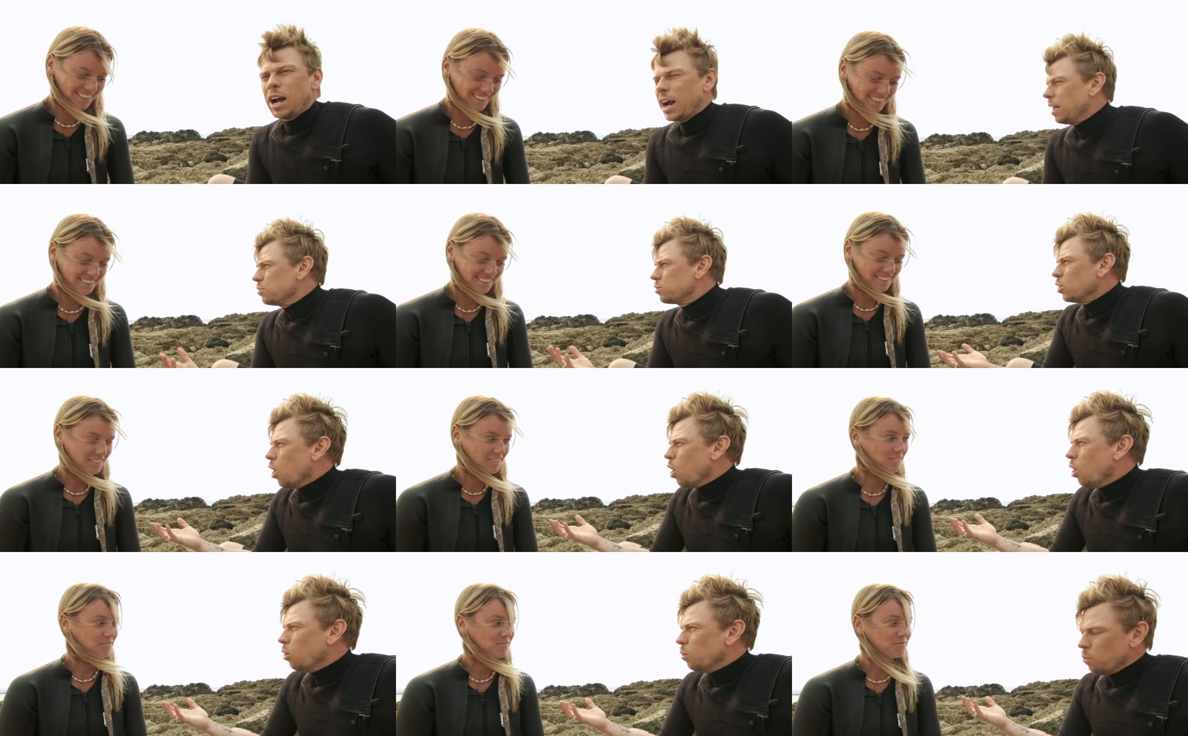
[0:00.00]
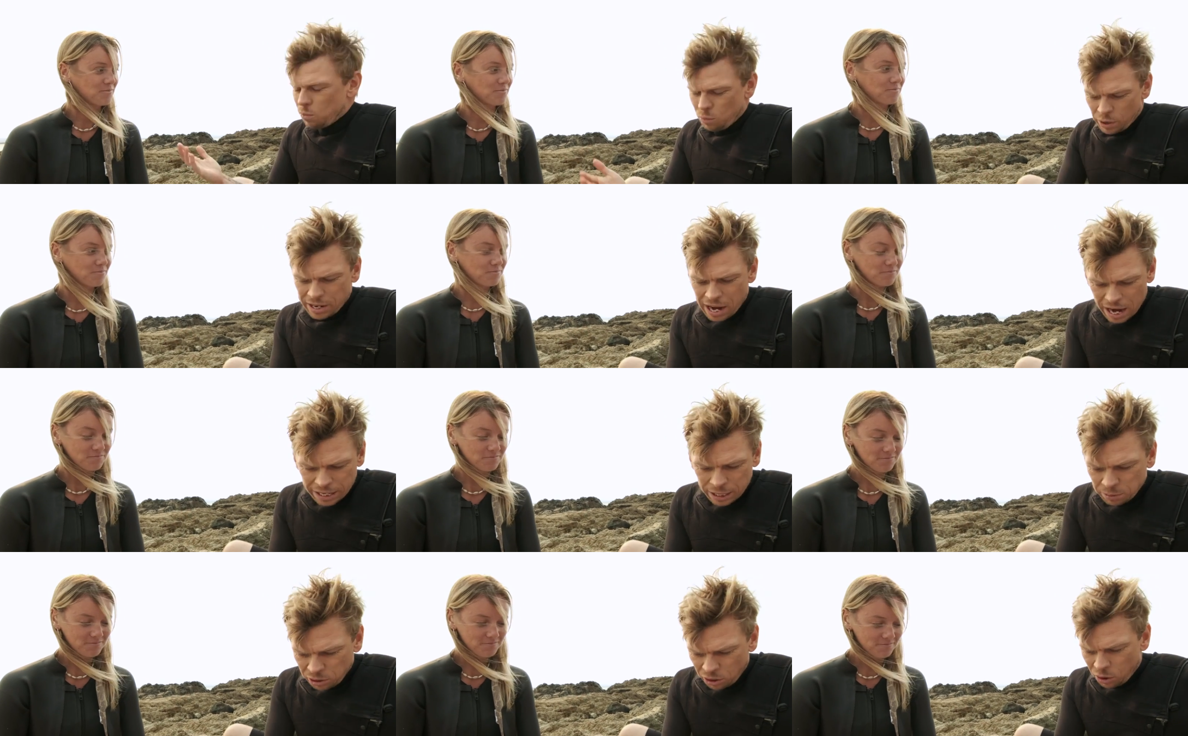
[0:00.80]
Speaker 1: okay, so we're down
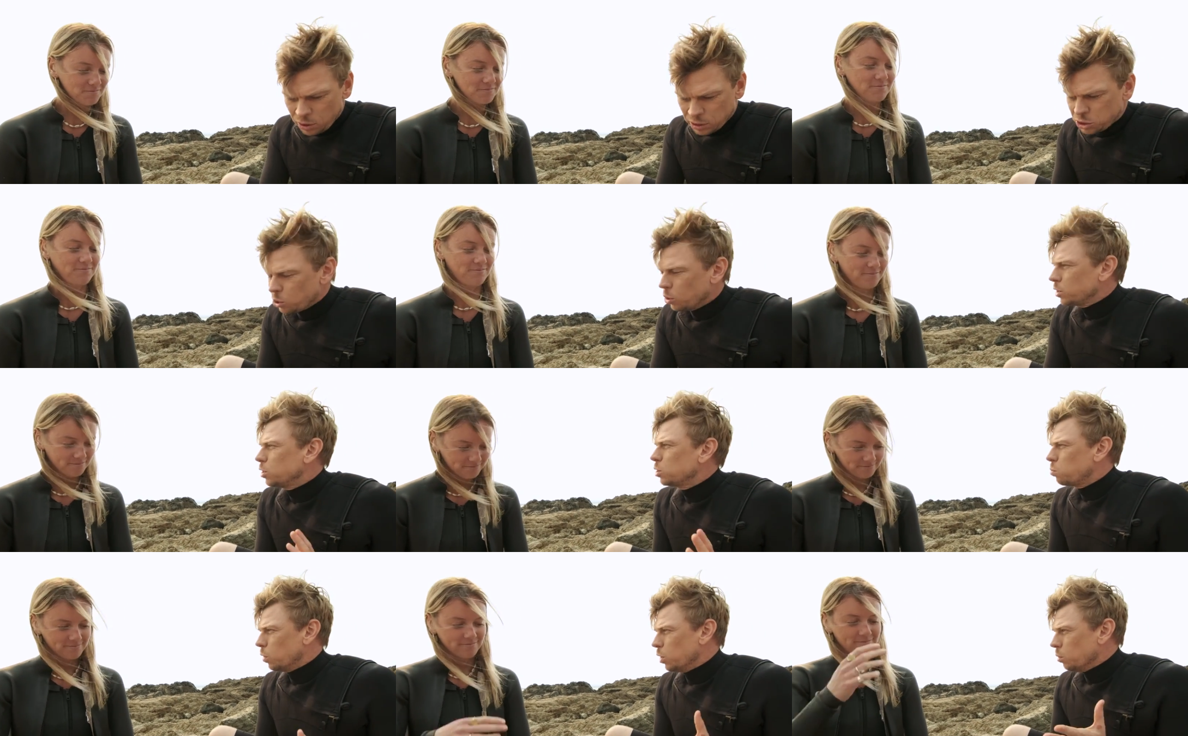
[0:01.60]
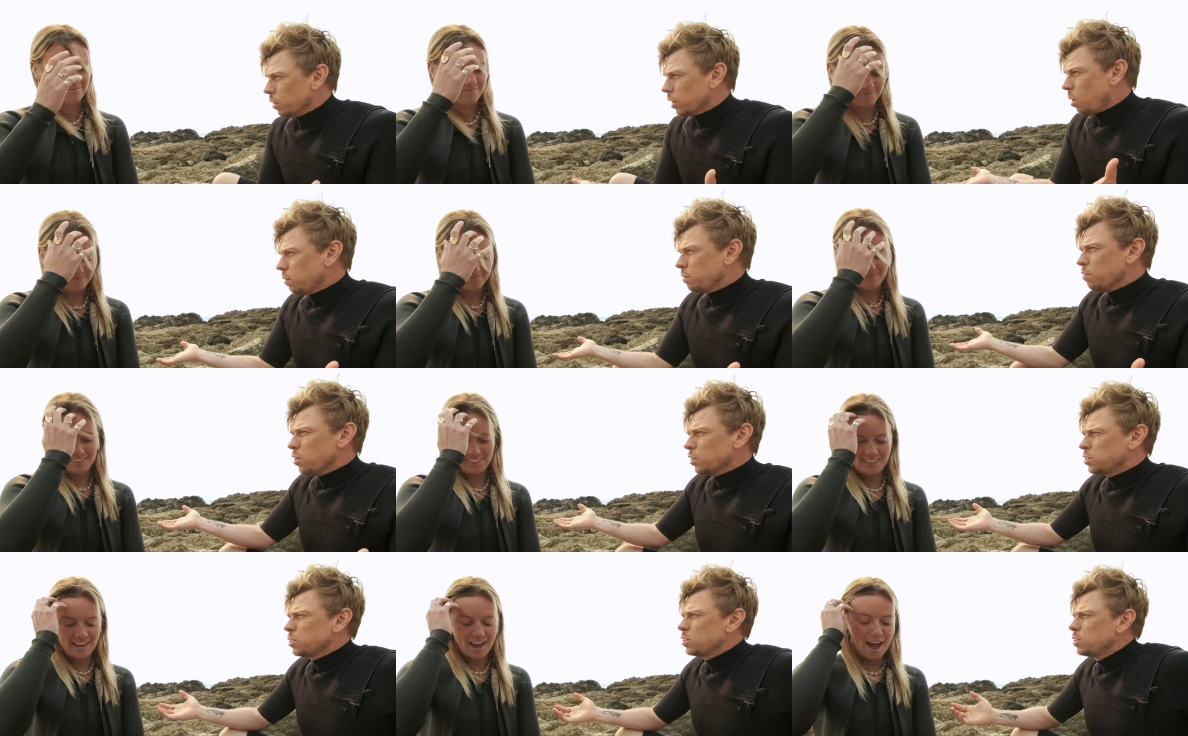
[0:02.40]
here, we've got all these choices. What do you want to go with
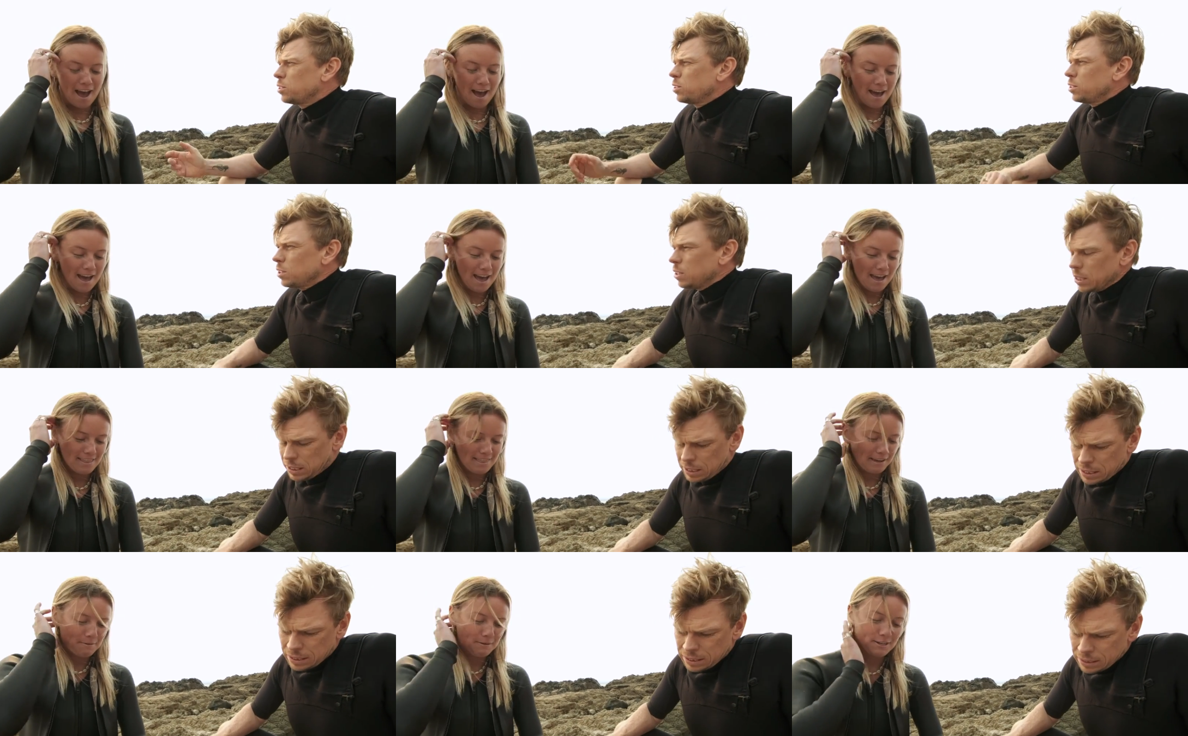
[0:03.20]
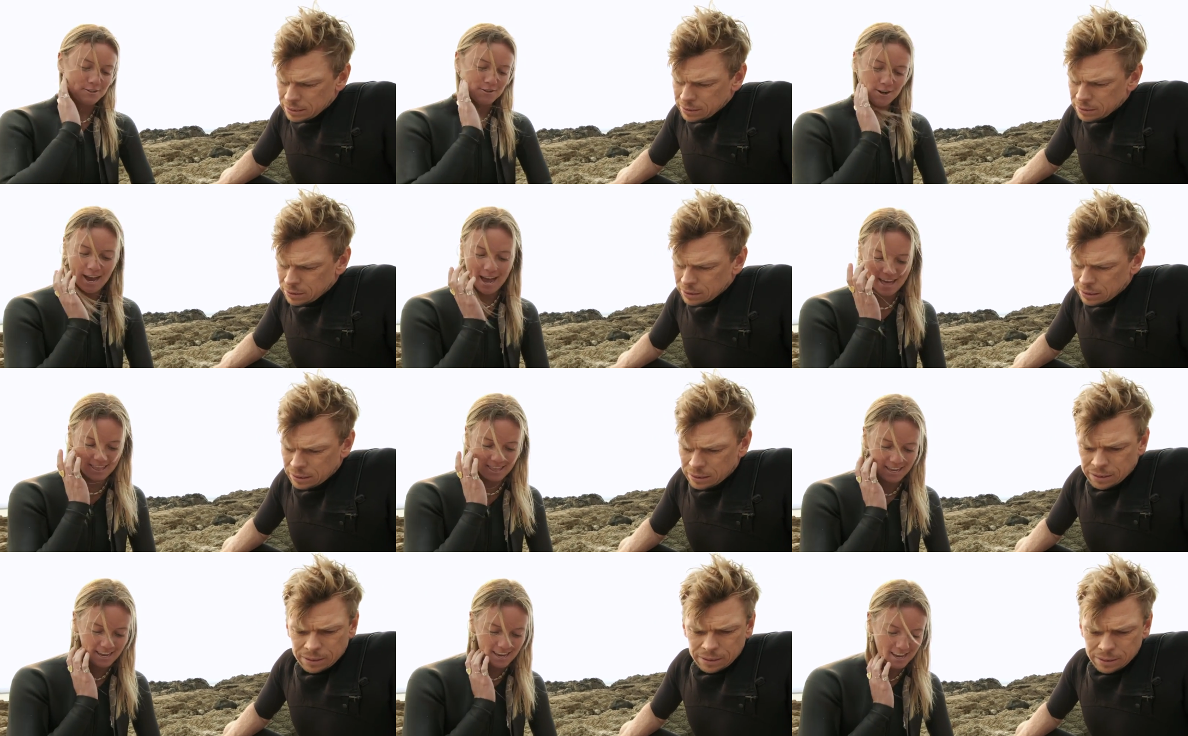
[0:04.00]
first?
Speaker 2: I think I want to try
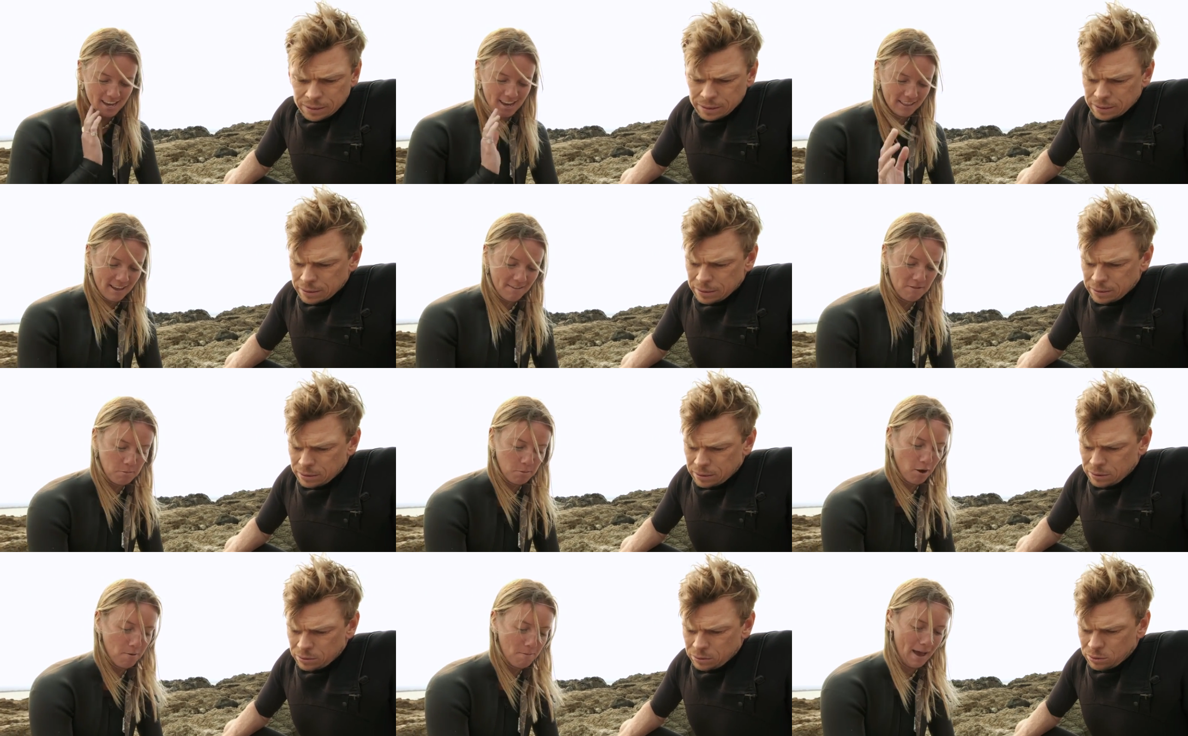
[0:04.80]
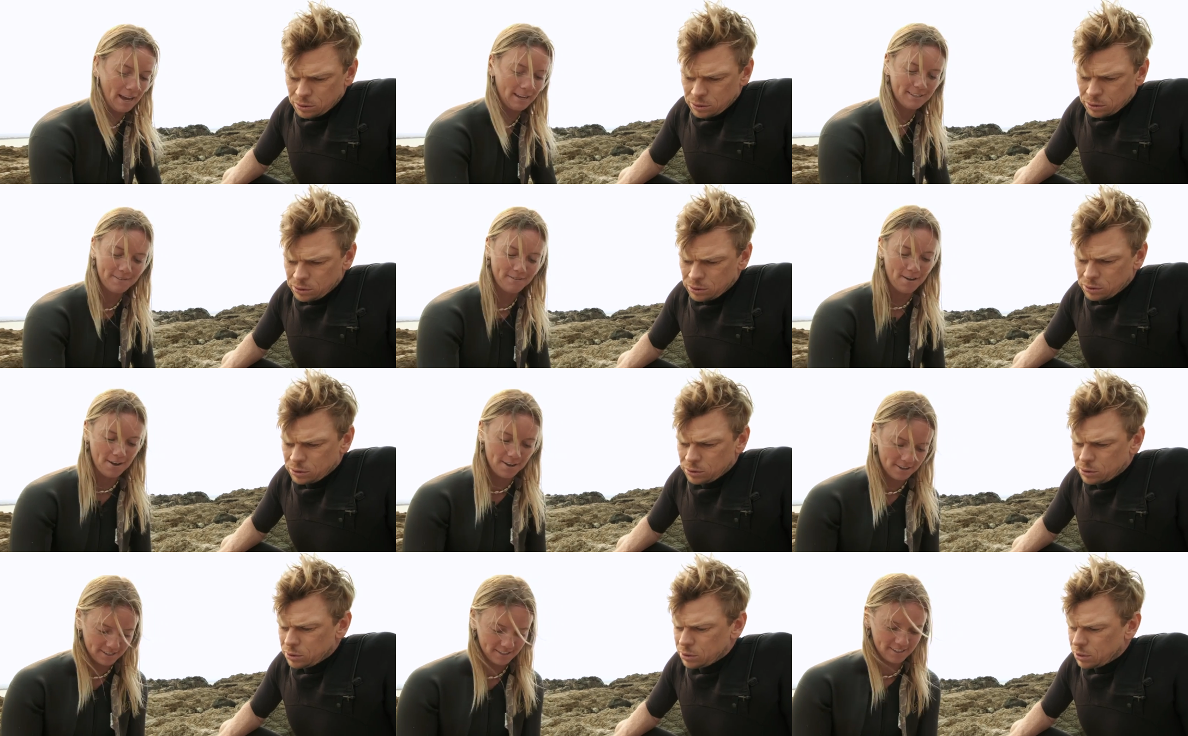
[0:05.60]
the 11 Pro Max
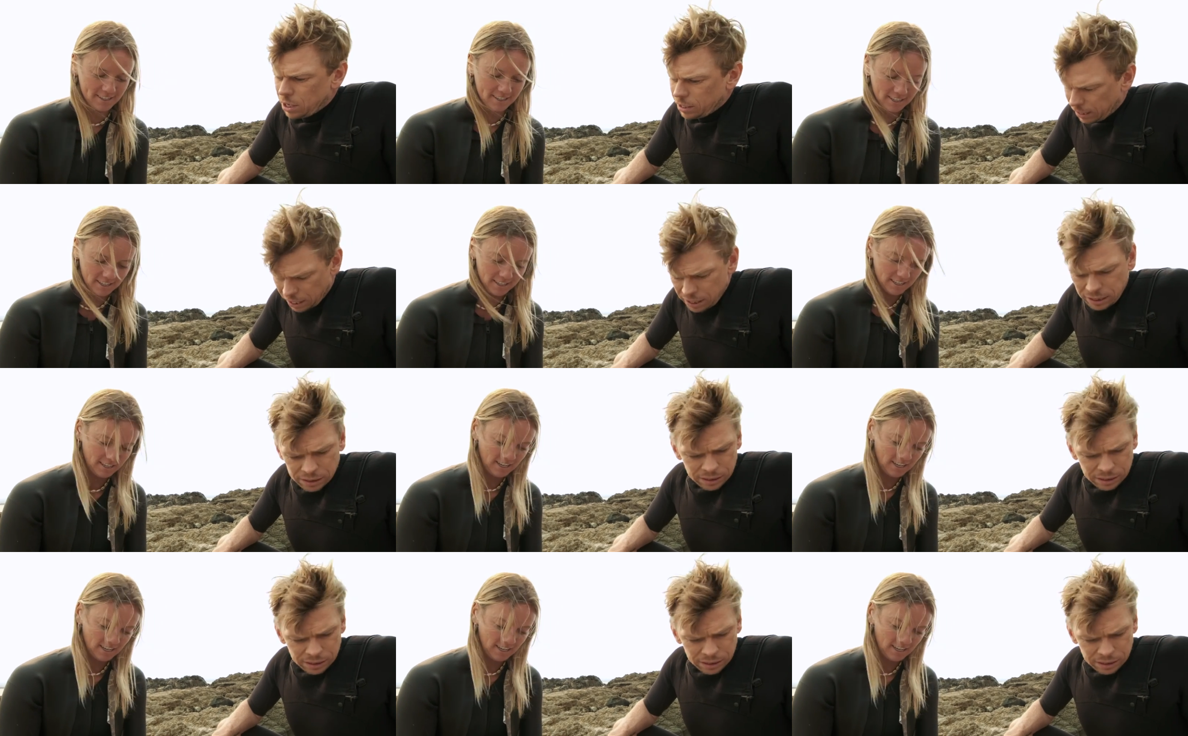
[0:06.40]
first. Okay.